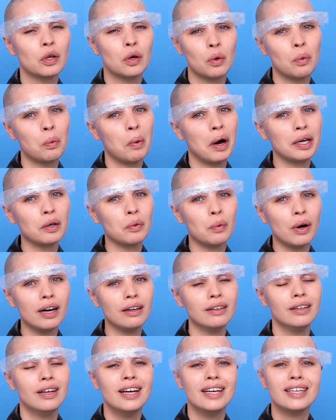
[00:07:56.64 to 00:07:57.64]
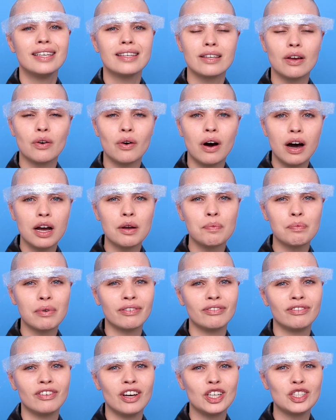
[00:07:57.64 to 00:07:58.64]
quite a while, so I
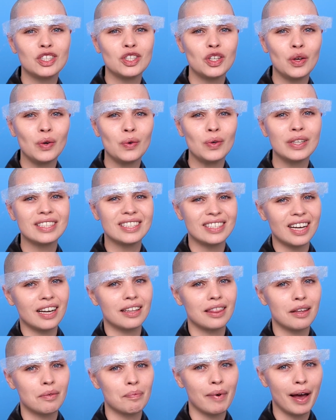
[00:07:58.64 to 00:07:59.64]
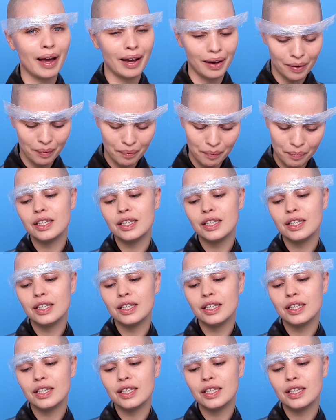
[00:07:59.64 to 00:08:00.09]
prefer to dye them back.